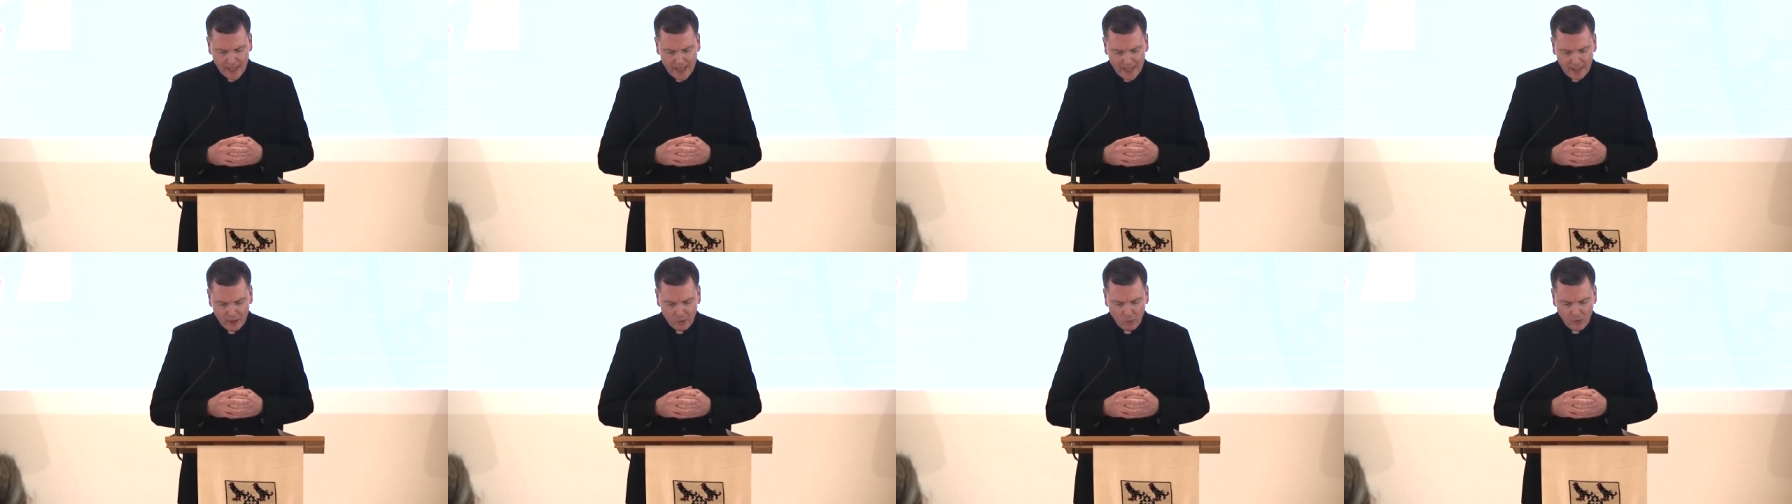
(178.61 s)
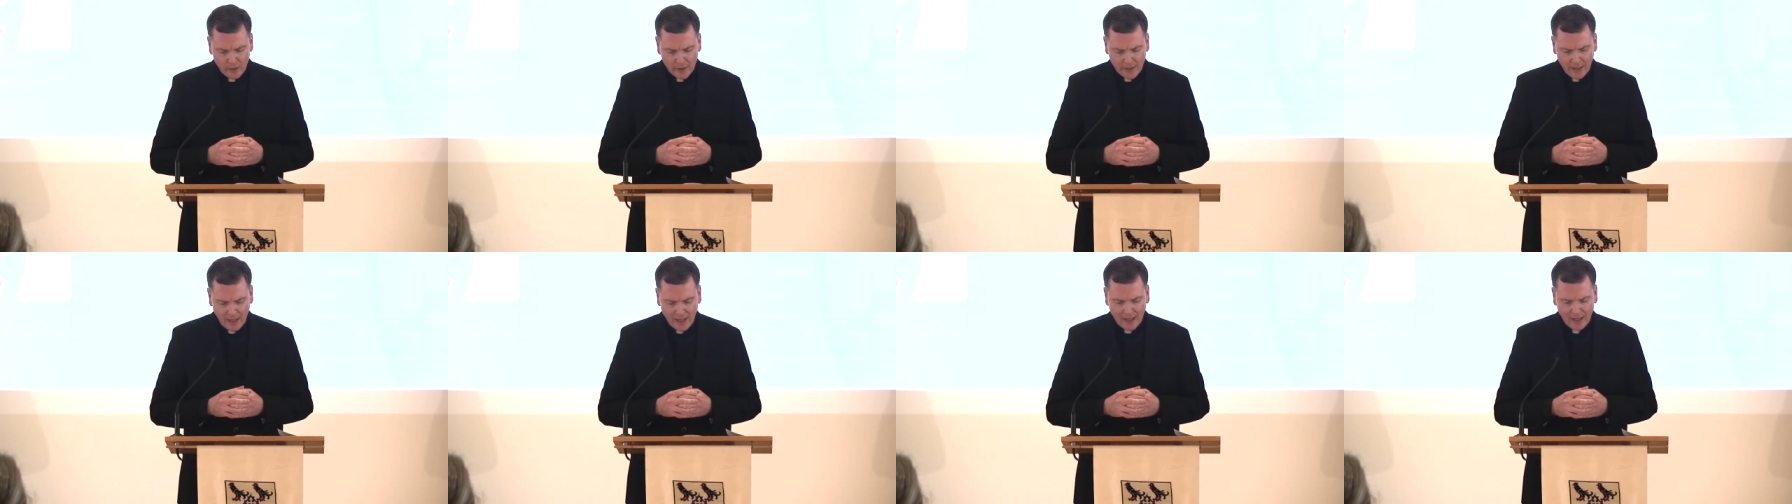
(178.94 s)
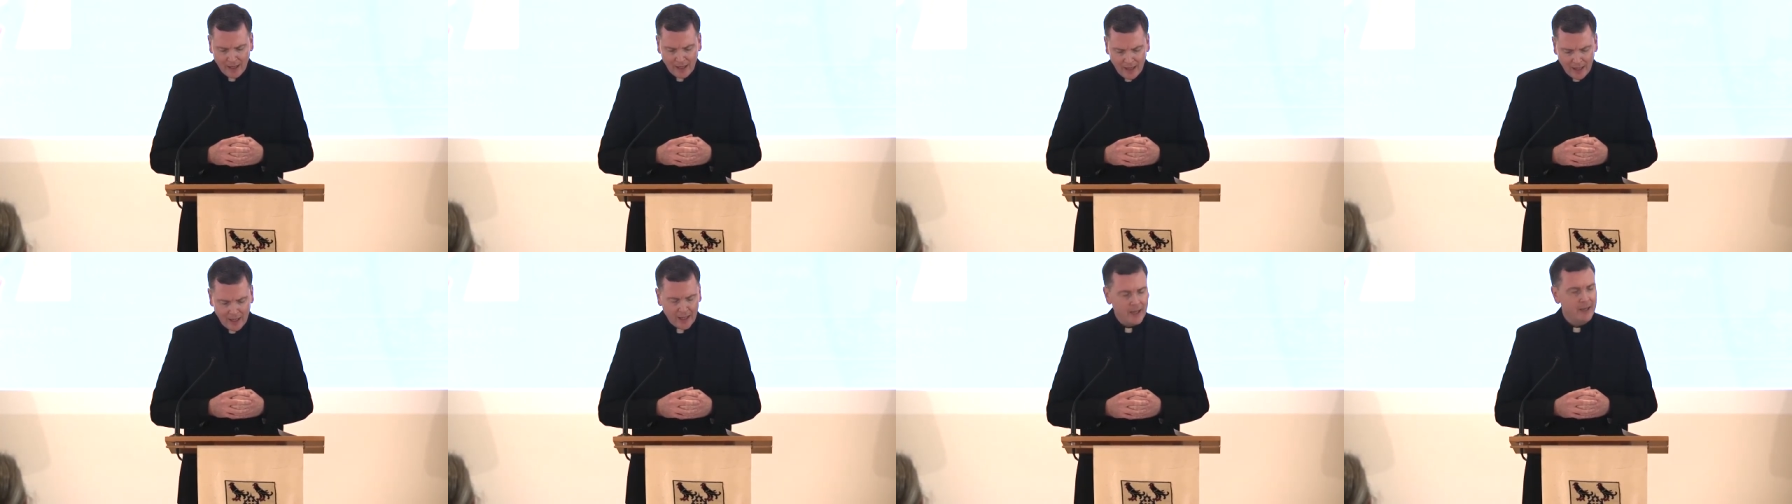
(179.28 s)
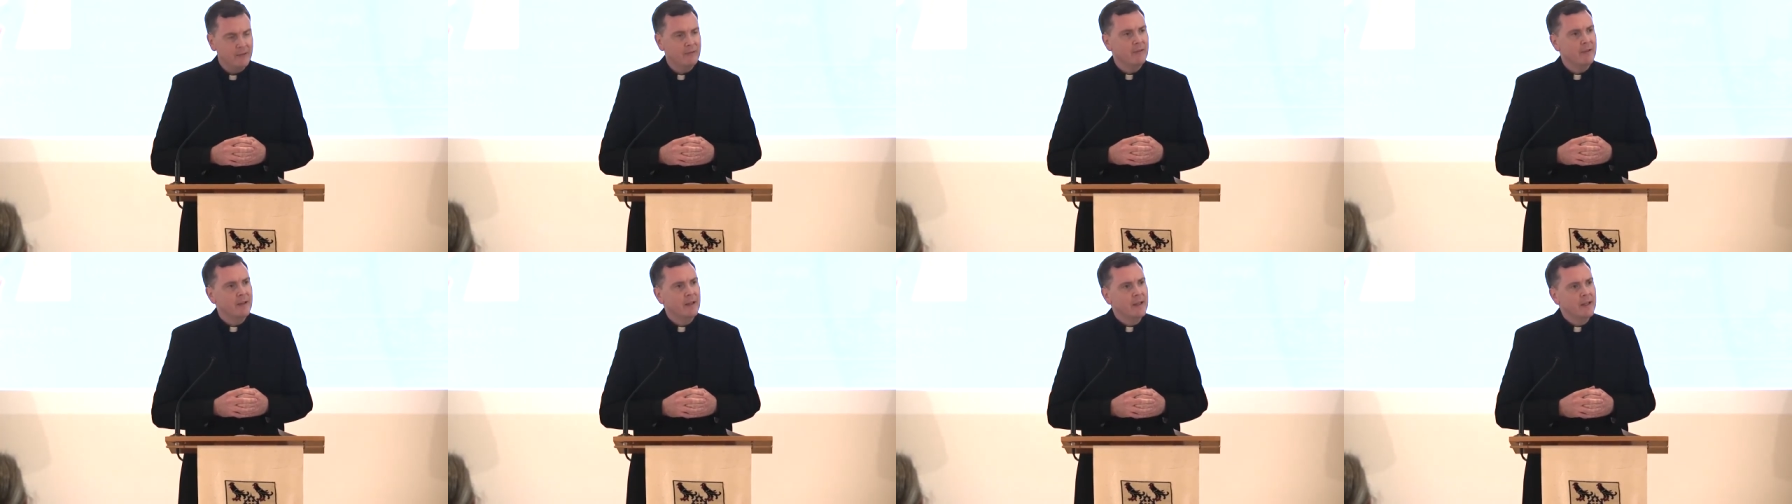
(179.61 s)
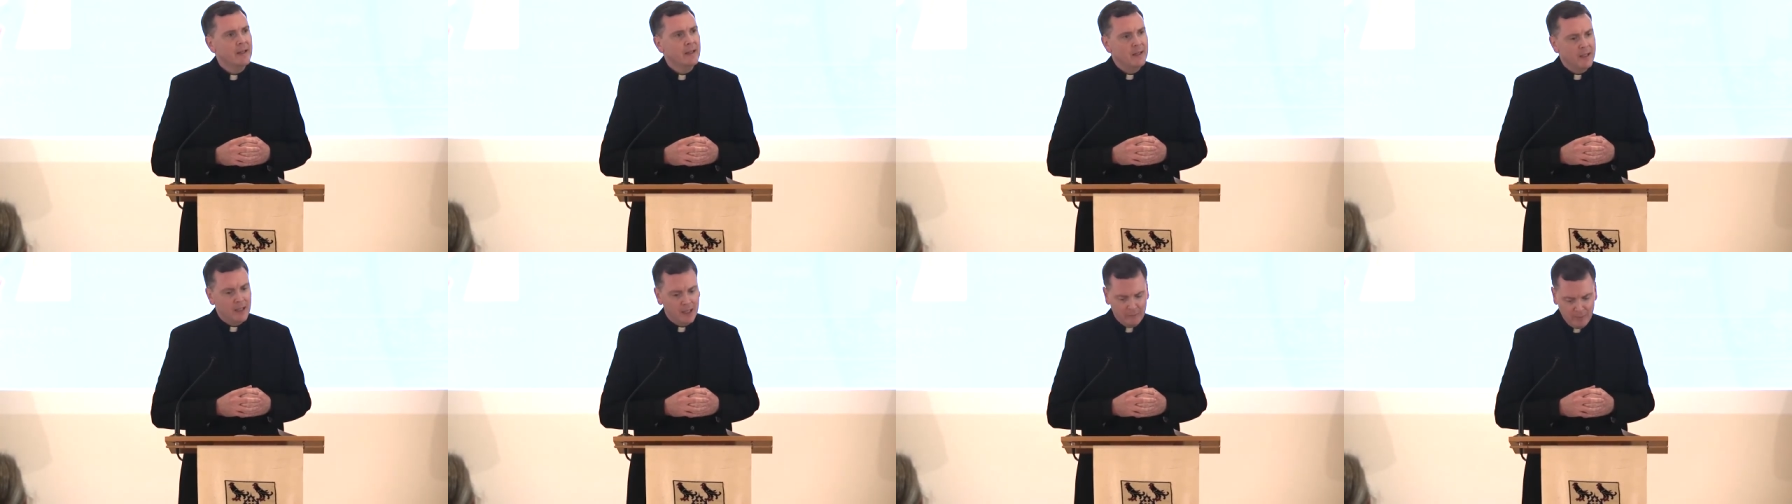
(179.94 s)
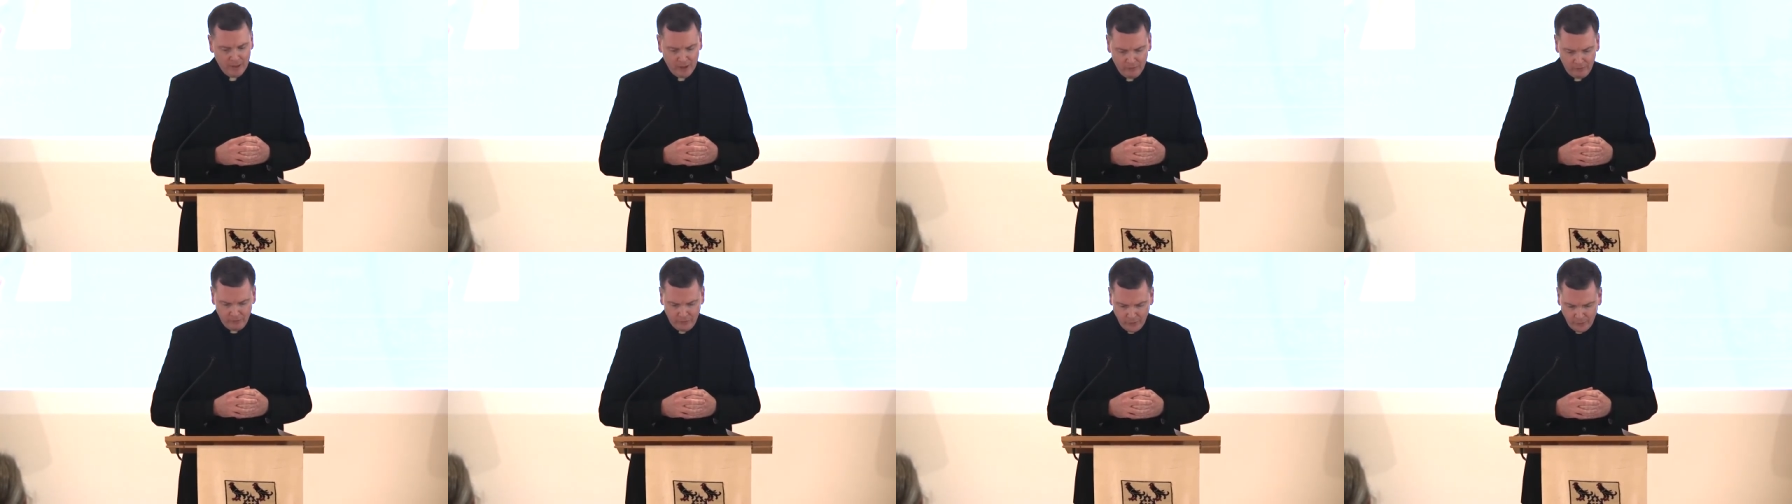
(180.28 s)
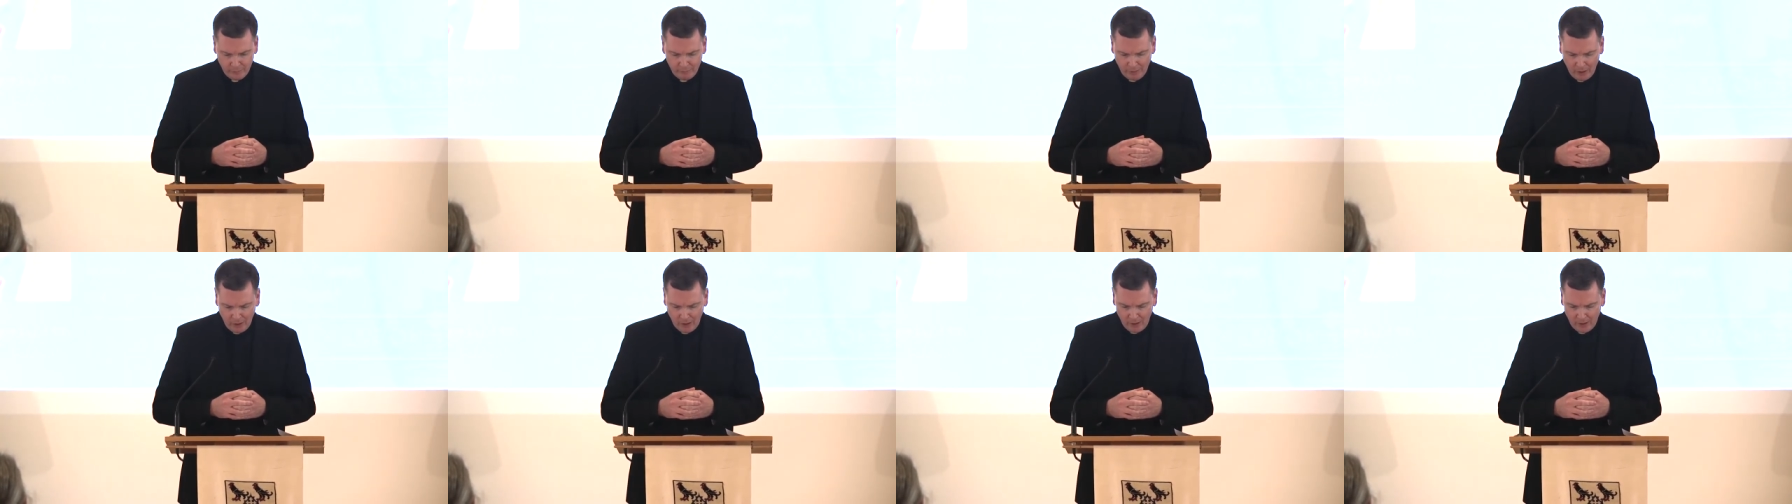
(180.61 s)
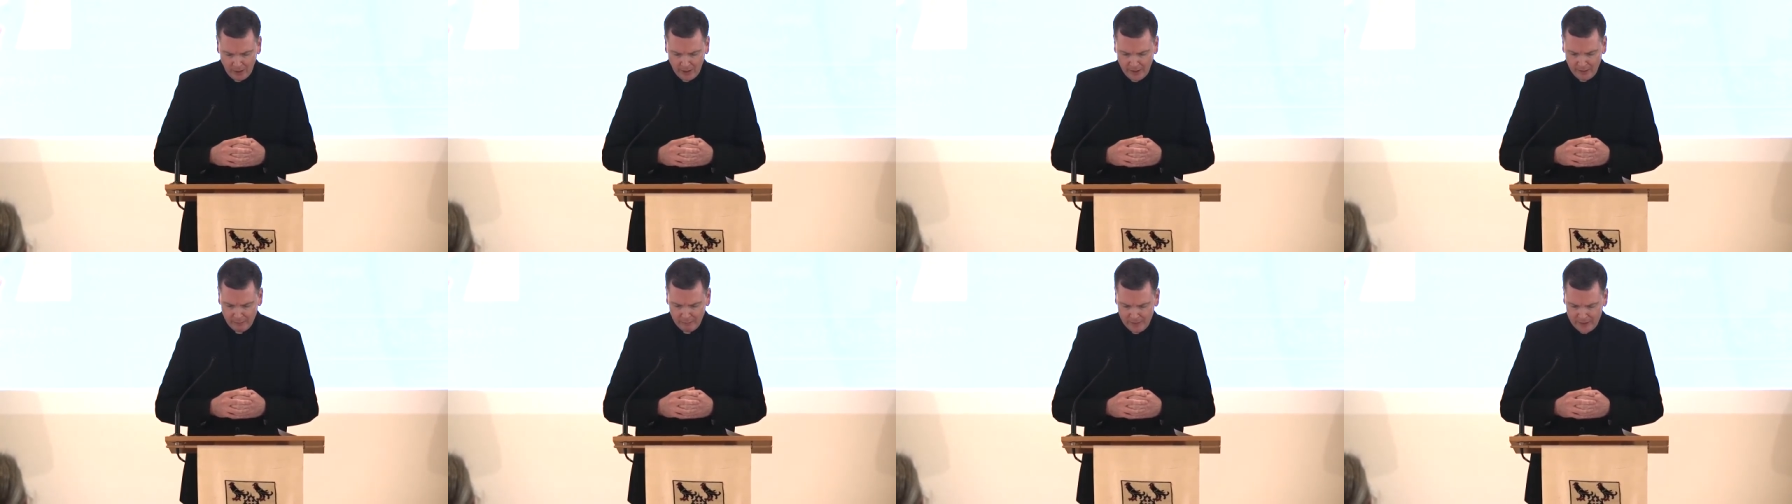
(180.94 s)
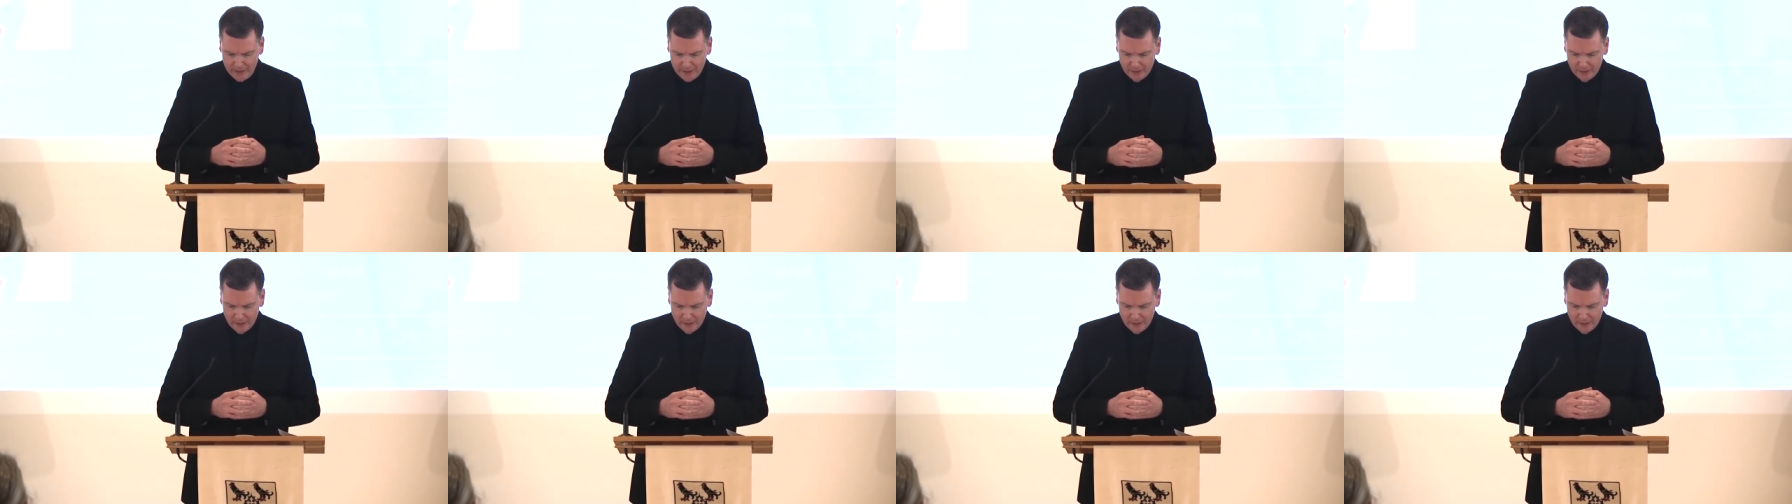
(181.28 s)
anyone alive about football and